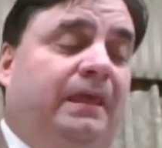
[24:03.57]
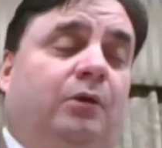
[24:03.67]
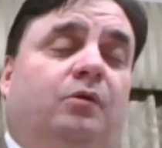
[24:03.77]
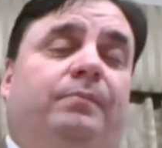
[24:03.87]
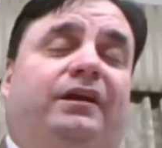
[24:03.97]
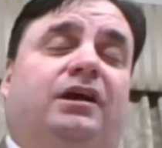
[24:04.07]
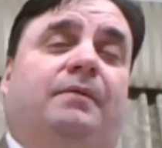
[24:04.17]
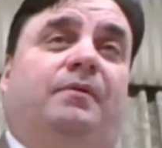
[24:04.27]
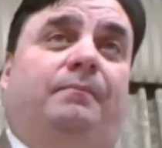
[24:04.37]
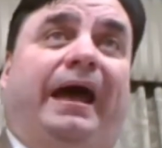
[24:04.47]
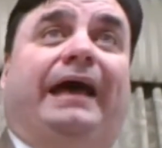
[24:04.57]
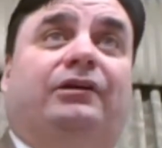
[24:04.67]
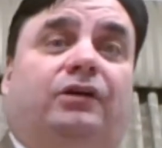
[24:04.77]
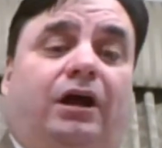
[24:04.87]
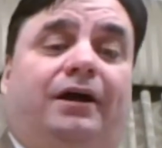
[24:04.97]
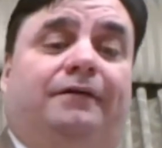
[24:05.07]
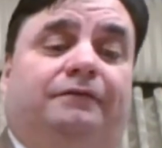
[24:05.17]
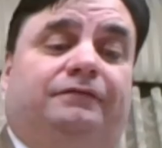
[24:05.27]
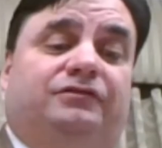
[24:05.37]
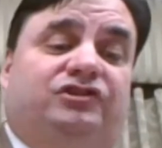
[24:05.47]
It would become a matter
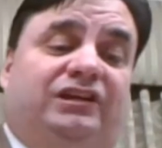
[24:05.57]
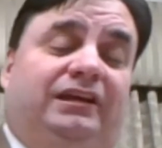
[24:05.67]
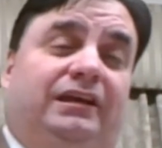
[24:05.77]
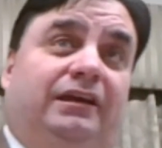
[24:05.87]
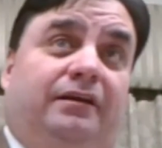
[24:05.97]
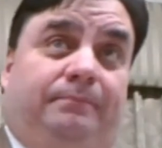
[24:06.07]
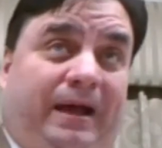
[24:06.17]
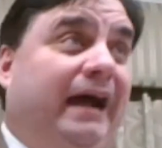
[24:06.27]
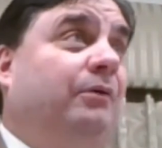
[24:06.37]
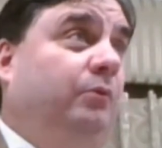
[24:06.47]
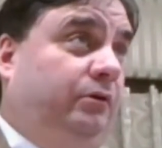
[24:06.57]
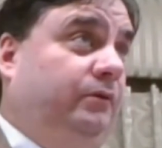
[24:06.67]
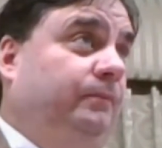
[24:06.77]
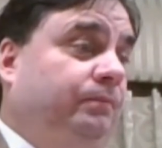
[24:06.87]
of seeking power.